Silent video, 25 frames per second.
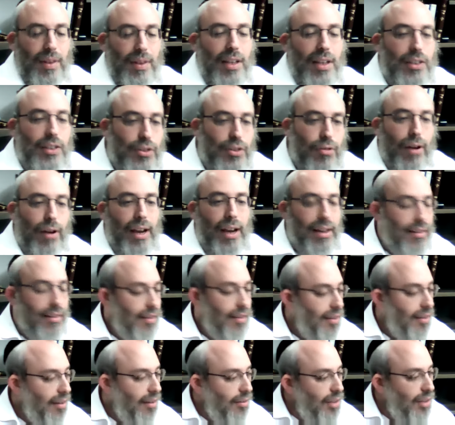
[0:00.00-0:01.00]
is
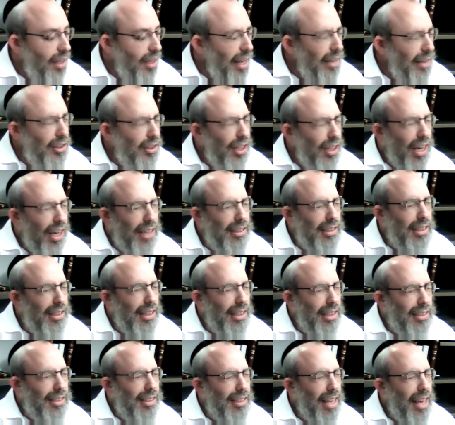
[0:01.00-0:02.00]
great. There's an ancient
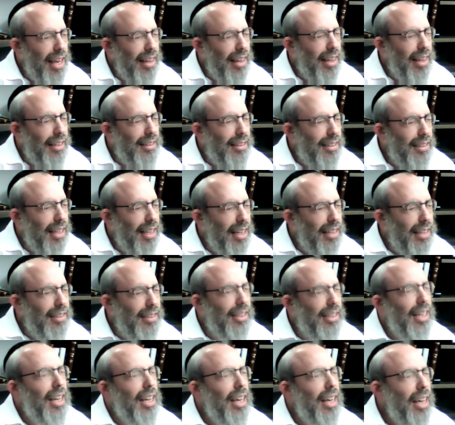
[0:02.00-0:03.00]
Hasidic saying that
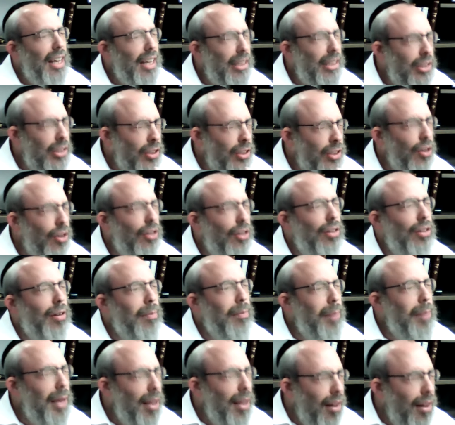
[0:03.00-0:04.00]
says, it's good to
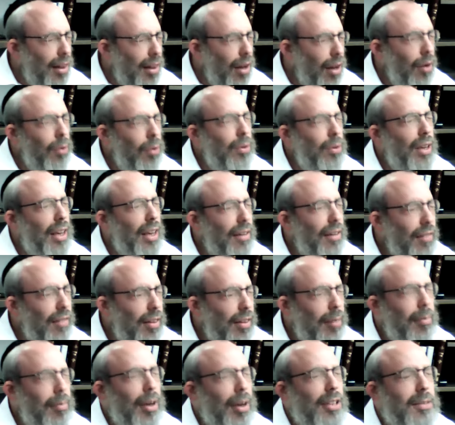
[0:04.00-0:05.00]
be alone even
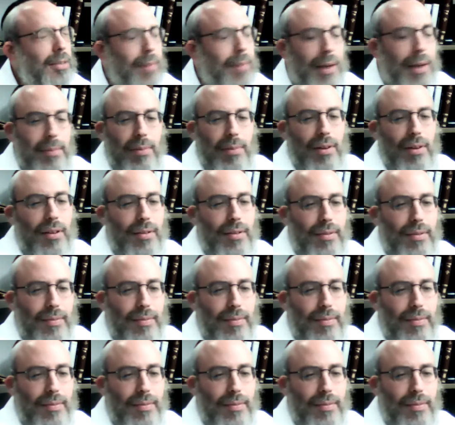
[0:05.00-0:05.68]
amongst people.